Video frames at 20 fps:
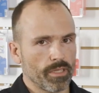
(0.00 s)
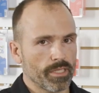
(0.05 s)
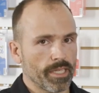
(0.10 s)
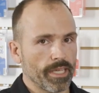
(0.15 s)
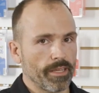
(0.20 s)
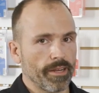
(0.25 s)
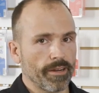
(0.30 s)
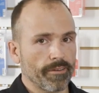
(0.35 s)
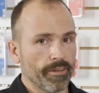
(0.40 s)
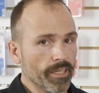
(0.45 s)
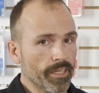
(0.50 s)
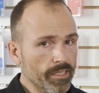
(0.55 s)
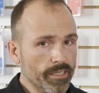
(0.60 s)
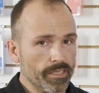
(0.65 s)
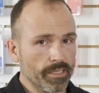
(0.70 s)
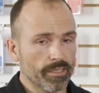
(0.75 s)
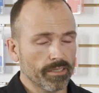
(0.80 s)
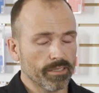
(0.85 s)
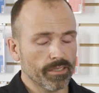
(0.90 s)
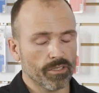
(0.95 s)
ski
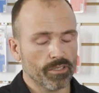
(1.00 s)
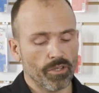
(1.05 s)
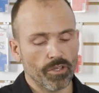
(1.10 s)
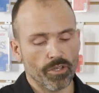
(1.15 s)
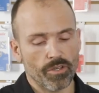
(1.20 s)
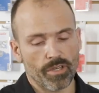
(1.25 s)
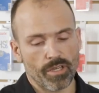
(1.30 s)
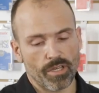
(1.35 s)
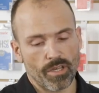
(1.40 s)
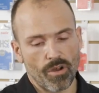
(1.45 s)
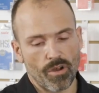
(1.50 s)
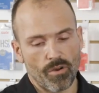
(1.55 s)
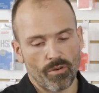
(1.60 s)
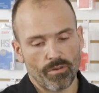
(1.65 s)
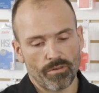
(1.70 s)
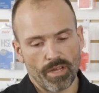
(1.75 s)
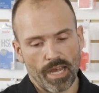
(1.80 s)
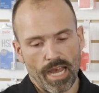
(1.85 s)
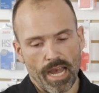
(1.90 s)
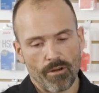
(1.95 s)
areas. So you can
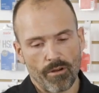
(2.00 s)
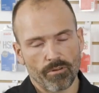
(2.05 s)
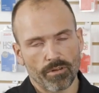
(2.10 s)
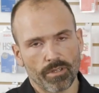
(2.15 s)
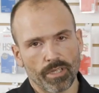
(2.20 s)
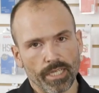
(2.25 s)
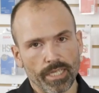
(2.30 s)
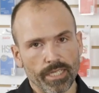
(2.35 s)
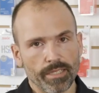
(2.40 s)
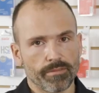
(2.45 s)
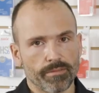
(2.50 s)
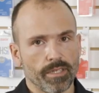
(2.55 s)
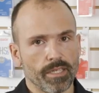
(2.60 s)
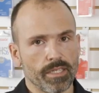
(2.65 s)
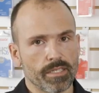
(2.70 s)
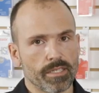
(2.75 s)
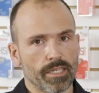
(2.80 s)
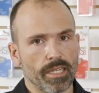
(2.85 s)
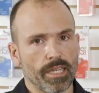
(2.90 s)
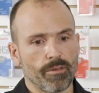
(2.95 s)
go hourly
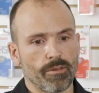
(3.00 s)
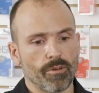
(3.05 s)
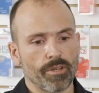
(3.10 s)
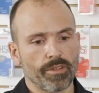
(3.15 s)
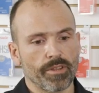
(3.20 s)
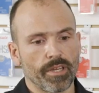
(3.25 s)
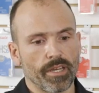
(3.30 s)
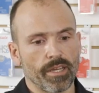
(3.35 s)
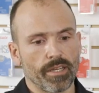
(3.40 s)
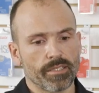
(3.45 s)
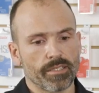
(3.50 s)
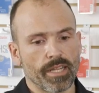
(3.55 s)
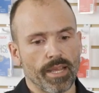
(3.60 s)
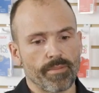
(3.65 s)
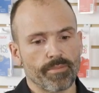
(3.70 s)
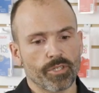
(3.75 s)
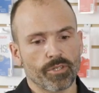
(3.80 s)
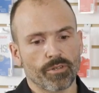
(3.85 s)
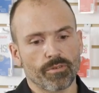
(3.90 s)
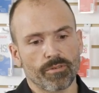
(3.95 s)
and see what the
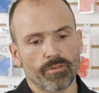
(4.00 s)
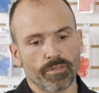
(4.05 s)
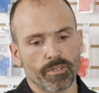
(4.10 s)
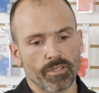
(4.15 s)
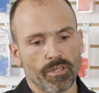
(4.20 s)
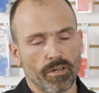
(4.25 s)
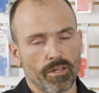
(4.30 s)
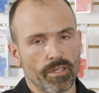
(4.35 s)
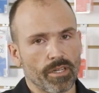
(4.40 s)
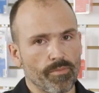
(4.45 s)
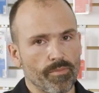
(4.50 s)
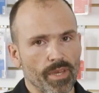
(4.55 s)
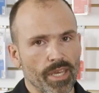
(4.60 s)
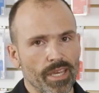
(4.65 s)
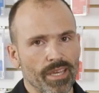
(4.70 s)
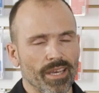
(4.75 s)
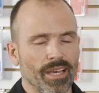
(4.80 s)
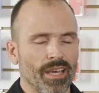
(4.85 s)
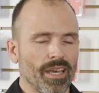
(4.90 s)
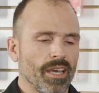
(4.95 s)
temperatures are going to
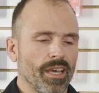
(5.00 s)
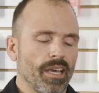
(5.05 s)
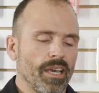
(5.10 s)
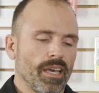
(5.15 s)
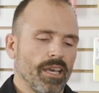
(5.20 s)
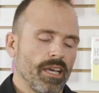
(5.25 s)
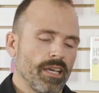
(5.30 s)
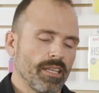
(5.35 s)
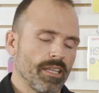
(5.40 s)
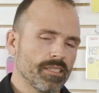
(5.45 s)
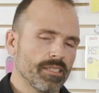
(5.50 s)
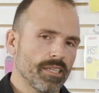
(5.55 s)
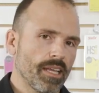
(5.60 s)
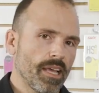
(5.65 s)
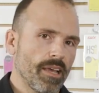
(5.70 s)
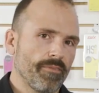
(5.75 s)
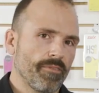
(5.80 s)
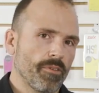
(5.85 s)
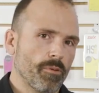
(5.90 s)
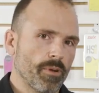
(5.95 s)
be. Let's
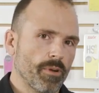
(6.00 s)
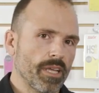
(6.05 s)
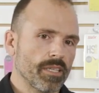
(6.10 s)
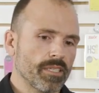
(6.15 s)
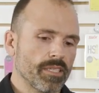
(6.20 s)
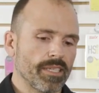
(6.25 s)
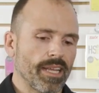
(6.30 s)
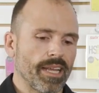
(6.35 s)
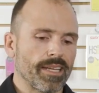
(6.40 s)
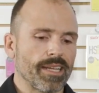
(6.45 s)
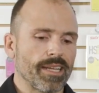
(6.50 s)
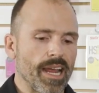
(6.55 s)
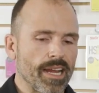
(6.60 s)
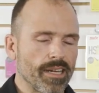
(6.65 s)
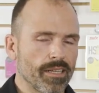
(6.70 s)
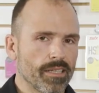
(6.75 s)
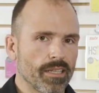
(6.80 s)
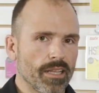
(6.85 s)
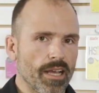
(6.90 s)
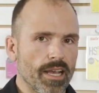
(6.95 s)
say if the race is at
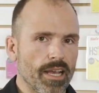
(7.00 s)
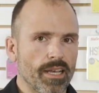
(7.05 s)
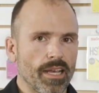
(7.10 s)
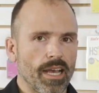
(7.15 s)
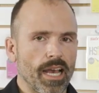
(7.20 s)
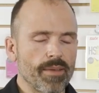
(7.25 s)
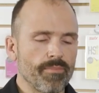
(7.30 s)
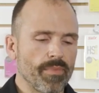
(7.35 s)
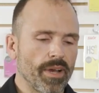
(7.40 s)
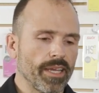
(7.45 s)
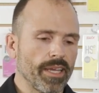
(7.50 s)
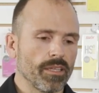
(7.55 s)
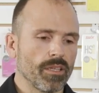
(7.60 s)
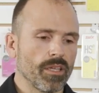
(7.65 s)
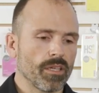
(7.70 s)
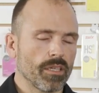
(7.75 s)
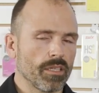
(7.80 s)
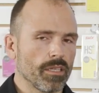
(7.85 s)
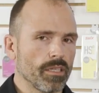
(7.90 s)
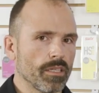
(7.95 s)
9 o'clock, I might
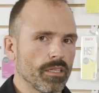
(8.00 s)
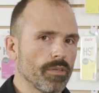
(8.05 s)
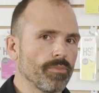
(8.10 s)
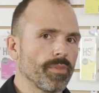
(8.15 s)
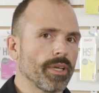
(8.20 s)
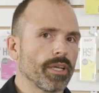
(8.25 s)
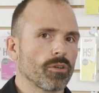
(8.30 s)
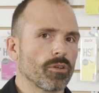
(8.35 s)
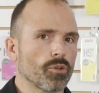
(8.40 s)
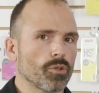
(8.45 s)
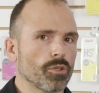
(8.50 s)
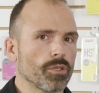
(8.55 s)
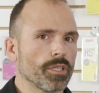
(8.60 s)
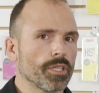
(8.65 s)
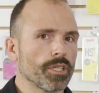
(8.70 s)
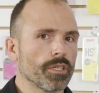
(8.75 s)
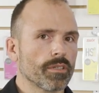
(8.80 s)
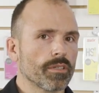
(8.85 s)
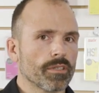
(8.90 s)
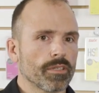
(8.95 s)
look a little bit
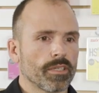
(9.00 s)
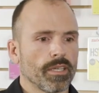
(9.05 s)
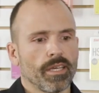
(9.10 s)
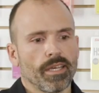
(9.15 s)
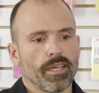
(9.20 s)
earlier.